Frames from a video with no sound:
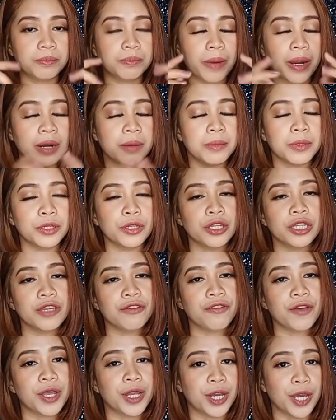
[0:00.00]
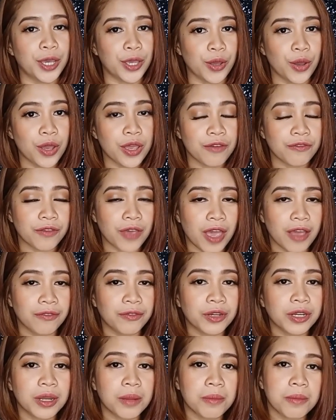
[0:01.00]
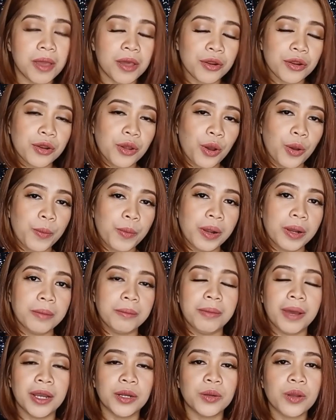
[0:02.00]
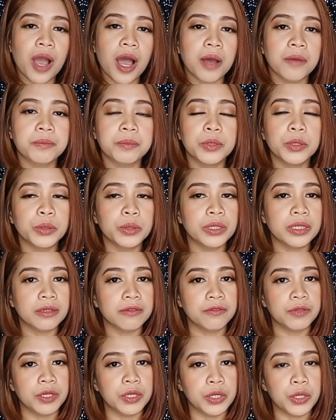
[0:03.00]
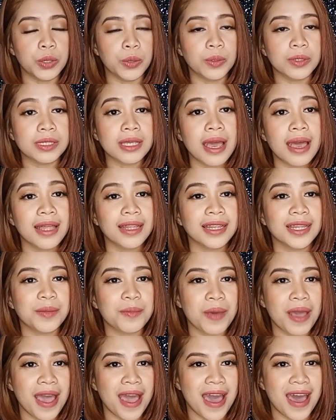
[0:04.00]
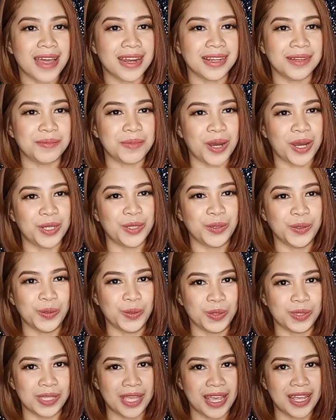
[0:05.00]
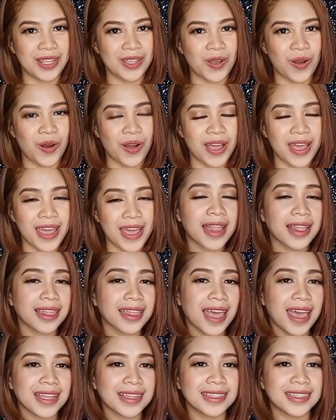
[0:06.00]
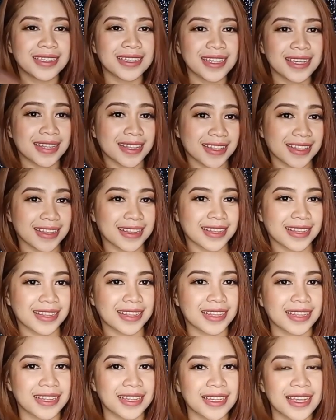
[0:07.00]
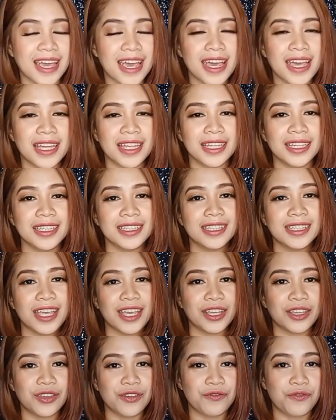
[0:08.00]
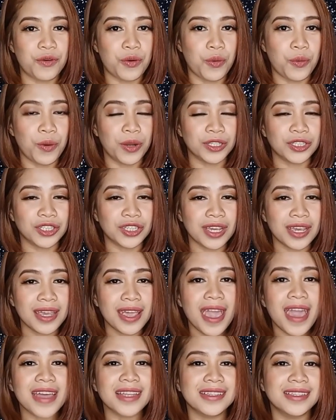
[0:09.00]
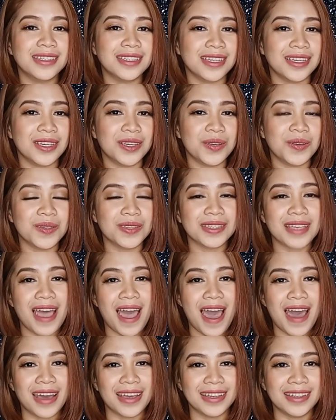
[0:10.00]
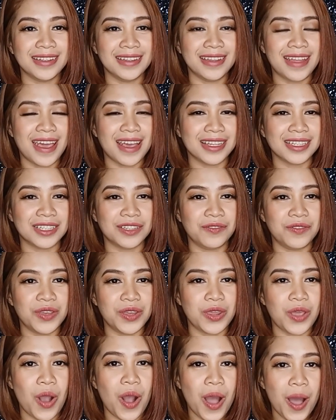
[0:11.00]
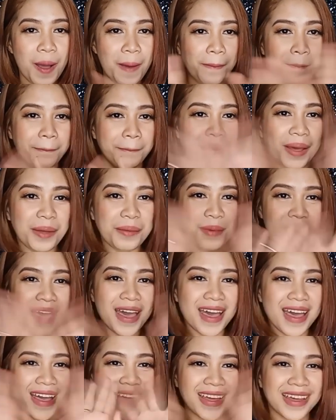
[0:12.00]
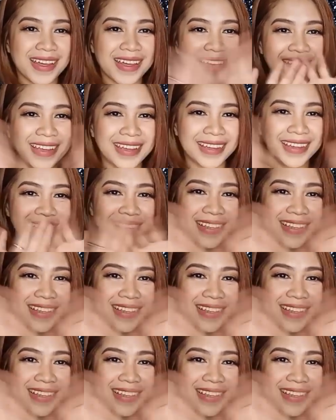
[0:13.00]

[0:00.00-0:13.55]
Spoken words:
para ma-notify kayo if ever na meron ako mga bagong upload na videos na maaaring makatulong sa inyo. And that's it! Thank you for watching and see you sa aking next video. Bye-bye!